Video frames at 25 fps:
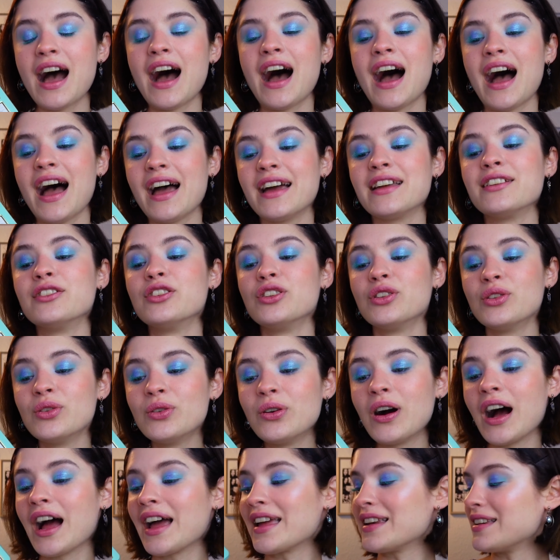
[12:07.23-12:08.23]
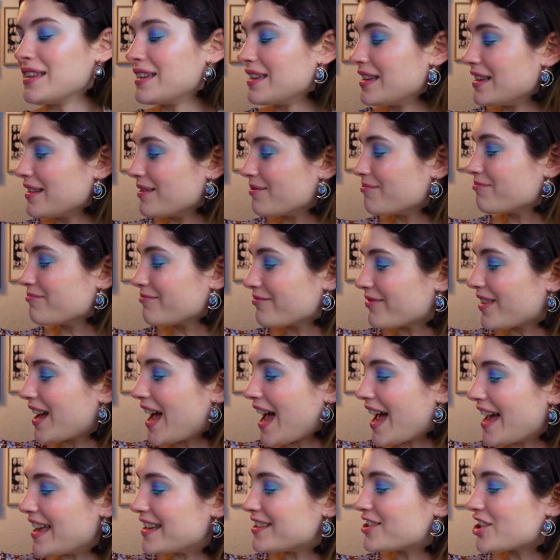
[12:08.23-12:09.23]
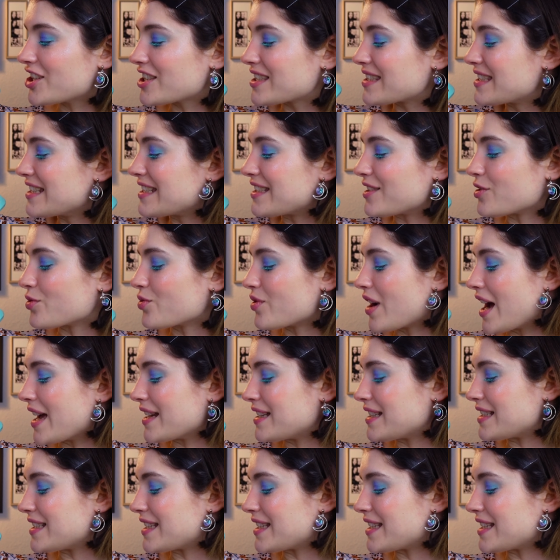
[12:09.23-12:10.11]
I knew I just need the right